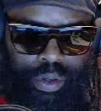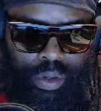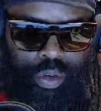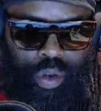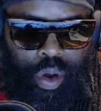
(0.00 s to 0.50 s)

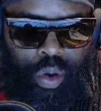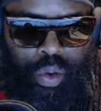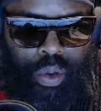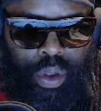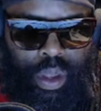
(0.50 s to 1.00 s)

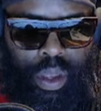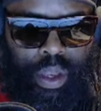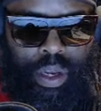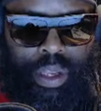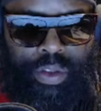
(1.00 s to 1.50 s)
So
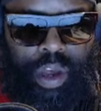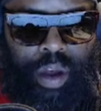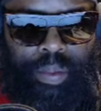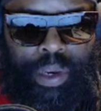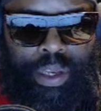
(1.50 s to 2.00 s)
these
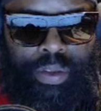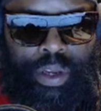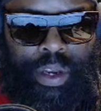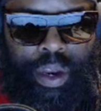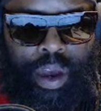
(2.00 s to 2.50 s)
companies
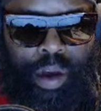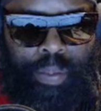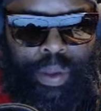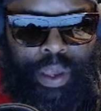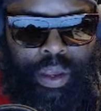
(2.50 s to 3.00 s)
that they're
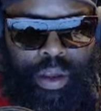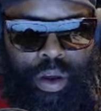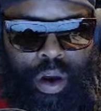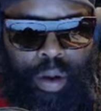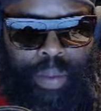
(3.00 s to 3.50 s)
helping
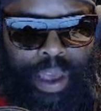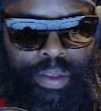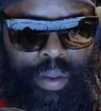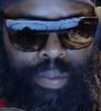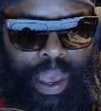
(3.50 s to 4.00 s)
are
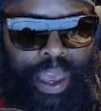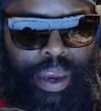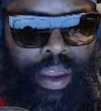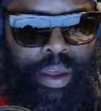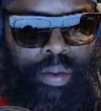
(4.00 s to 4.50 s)
basically
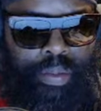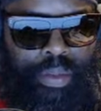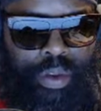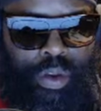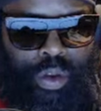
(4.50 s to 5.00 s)
paying them to